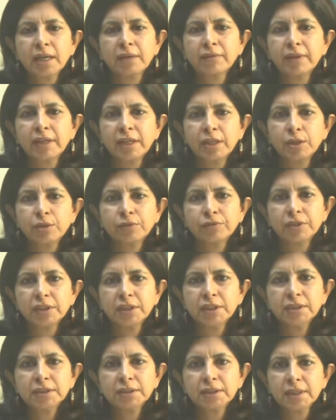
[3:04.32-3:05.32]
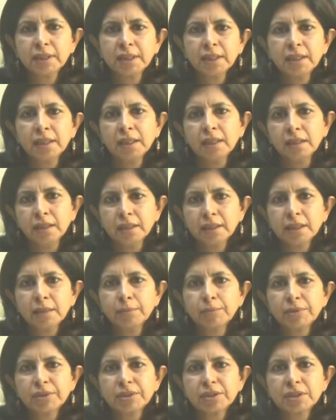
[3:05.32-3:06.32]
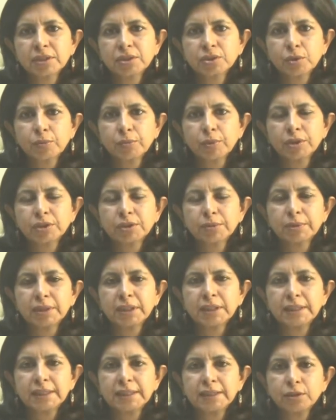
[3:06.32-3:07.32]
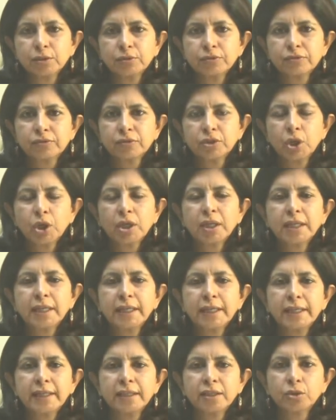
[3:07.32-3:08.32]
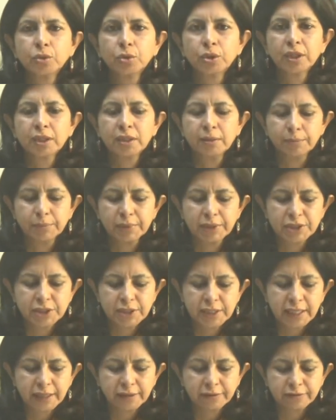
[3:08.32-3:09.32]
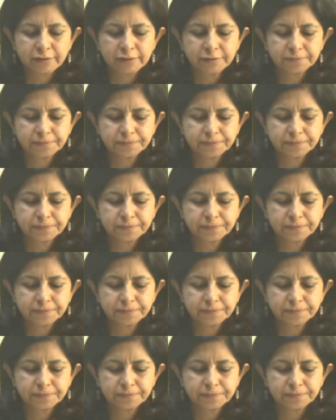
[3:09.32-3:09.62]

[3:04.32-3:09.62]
have any of these encumbrances or possibilities of not leading a good, accomplished life.